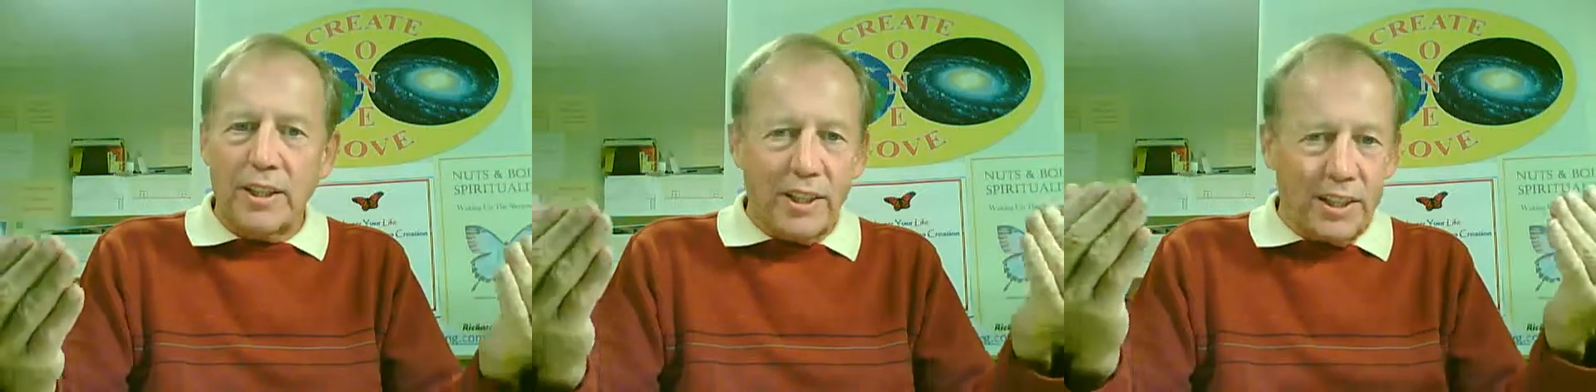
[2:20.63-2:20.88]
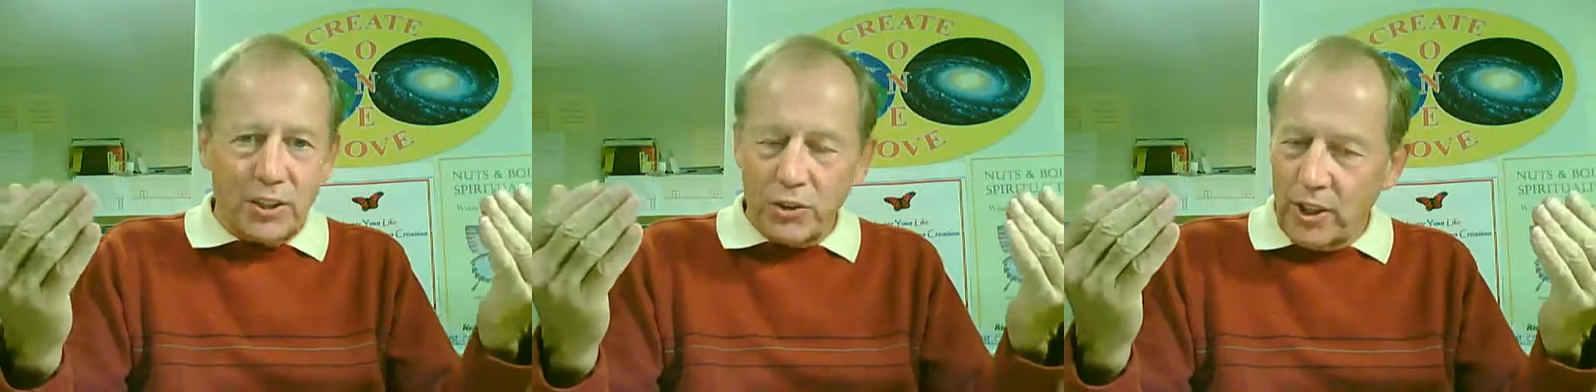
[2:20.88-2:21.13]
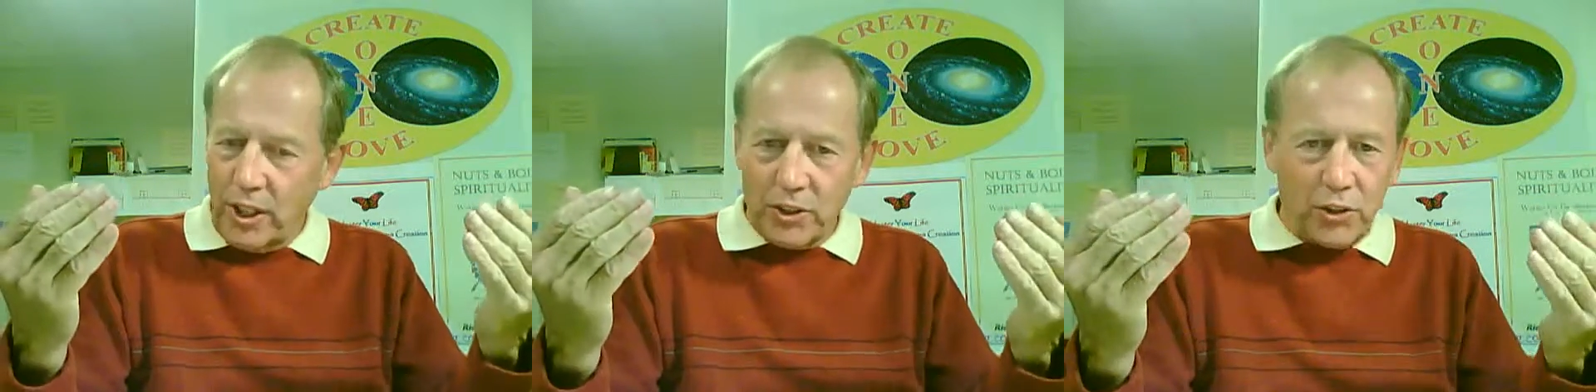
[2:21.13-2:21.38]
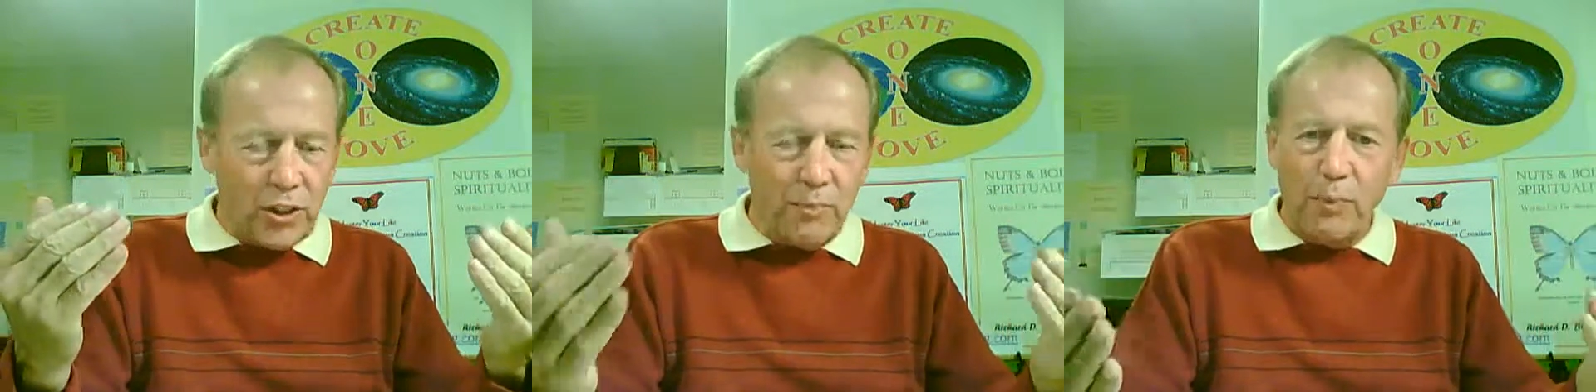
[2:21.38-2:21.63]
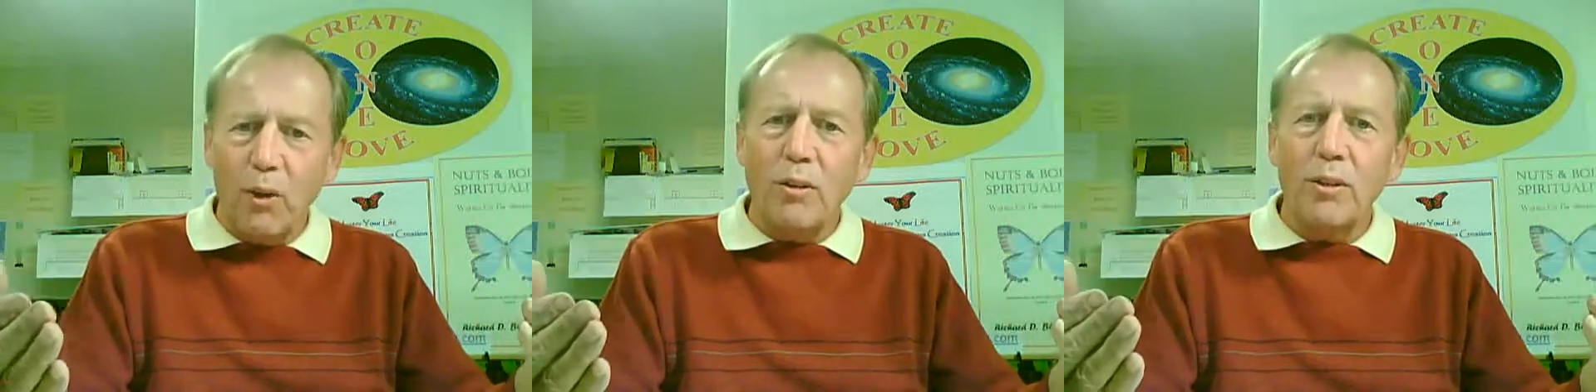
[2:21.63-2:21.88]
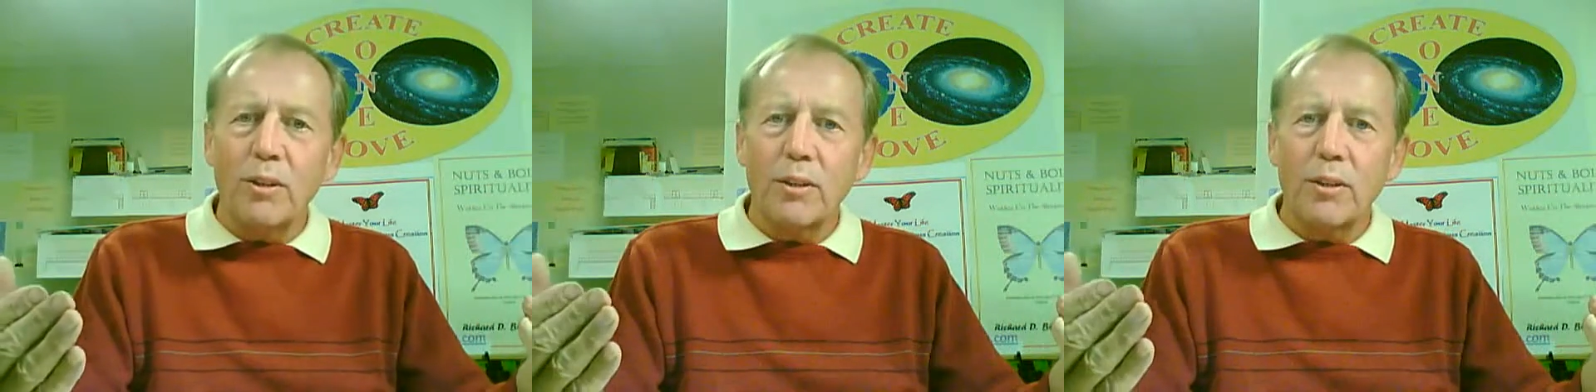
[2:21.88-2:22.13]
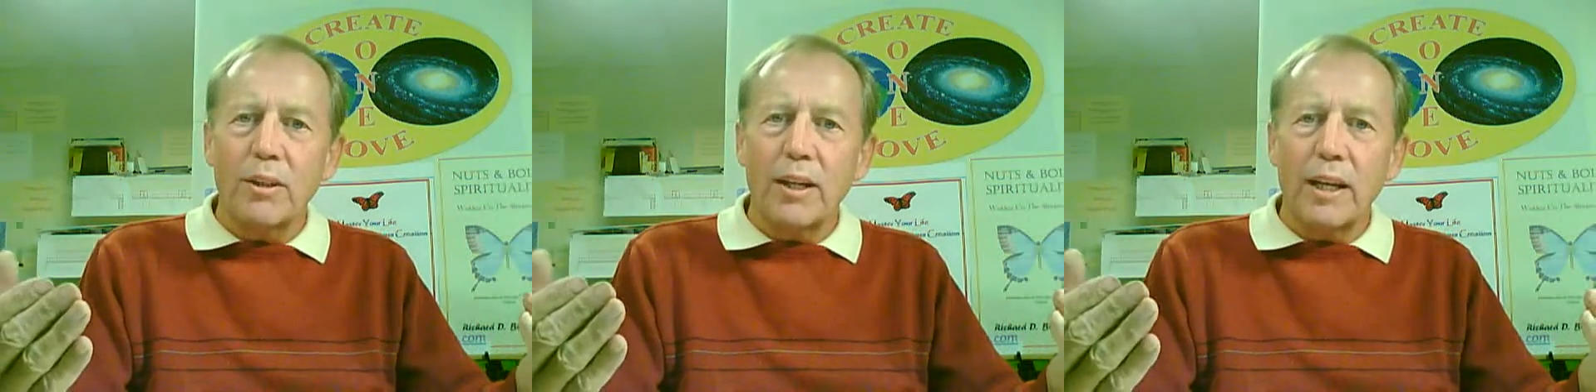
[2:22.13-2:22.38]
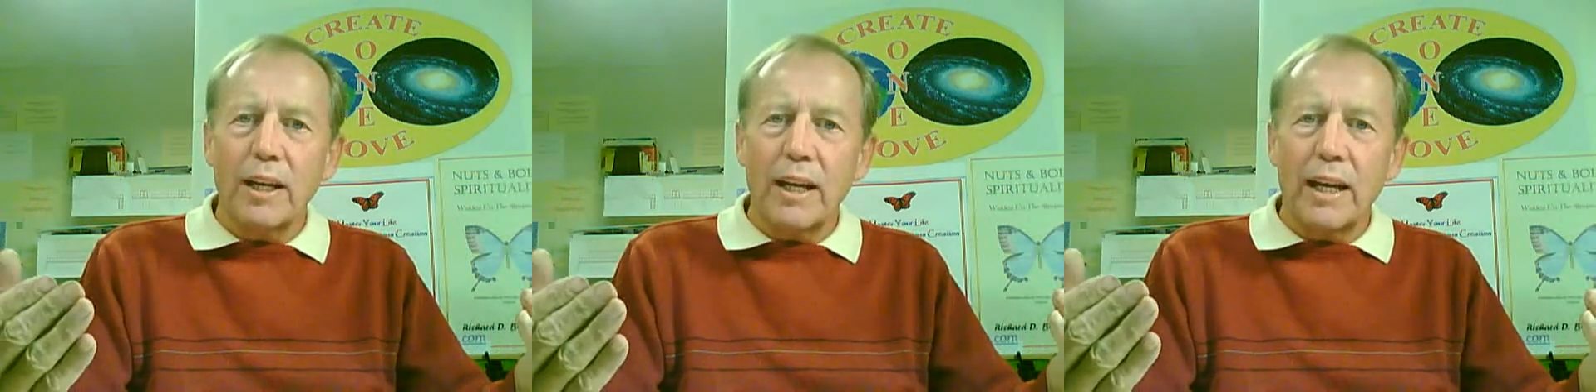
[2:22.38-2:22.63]
It is as simple
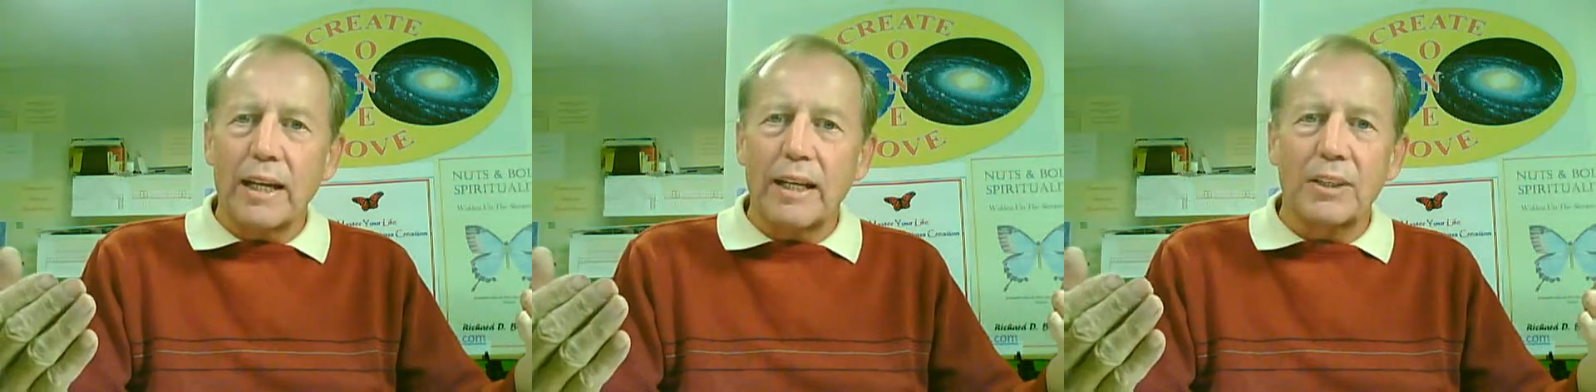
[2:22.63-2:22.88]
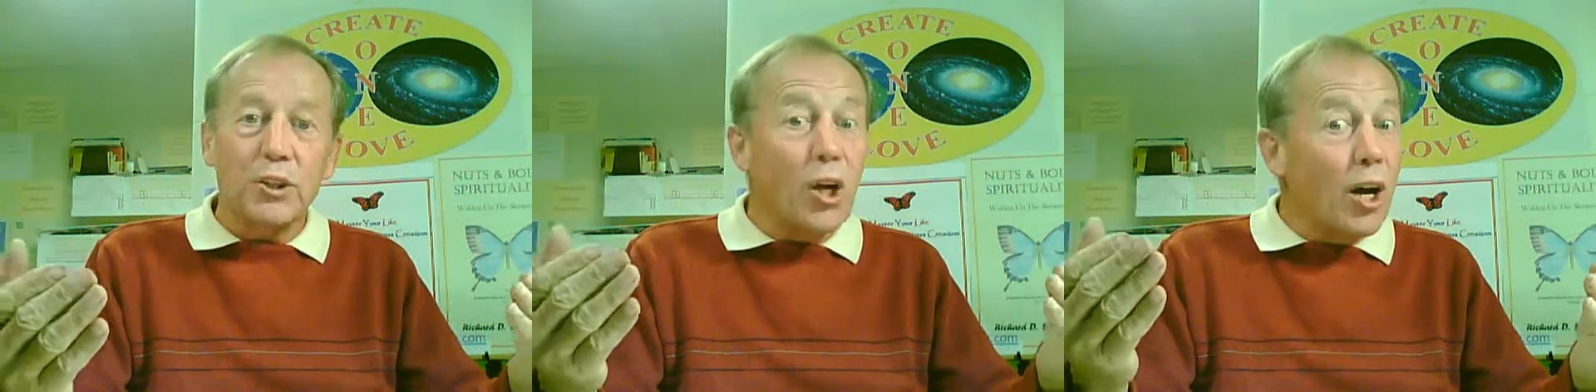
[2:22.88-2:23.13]
and as